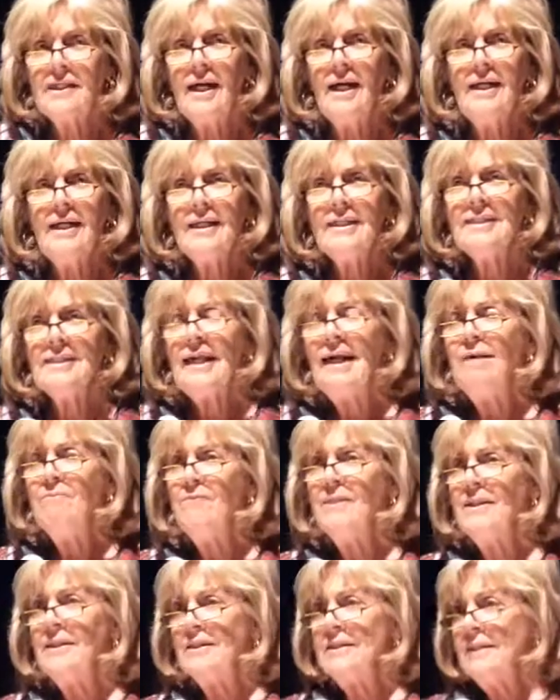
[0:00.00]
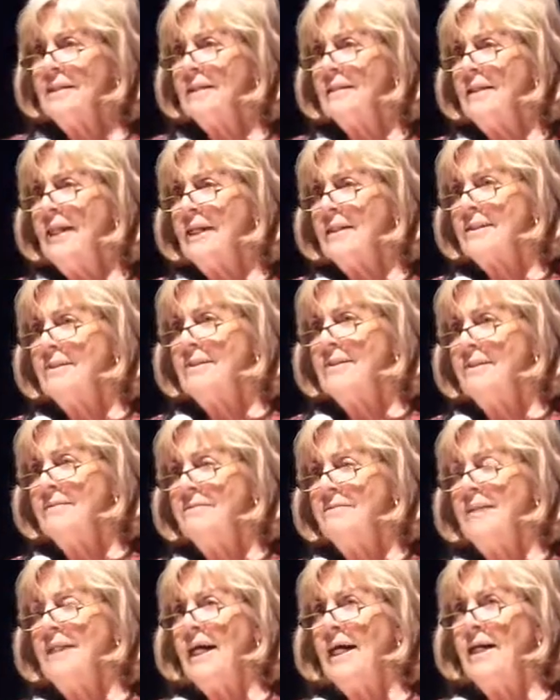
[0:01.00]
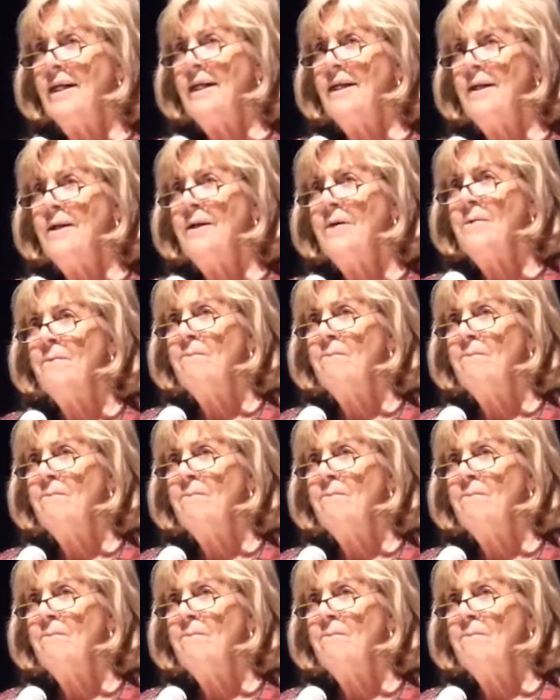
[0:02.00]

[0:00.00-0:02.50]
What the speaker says: I examined this collection of data,